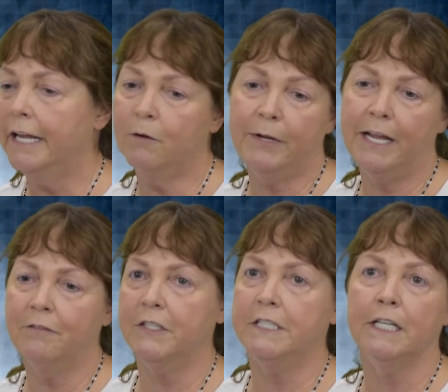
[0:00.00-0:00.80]
And we
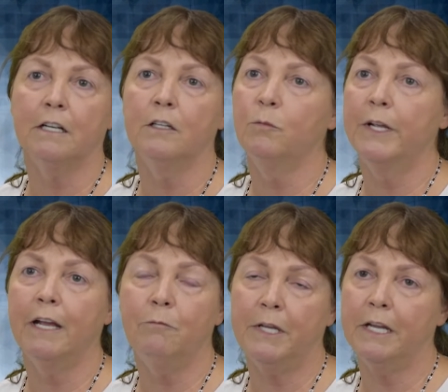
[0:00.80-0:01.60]
have the dental and we
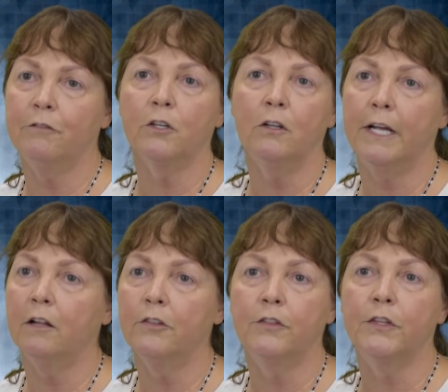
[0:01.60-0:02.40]
have behavioral health.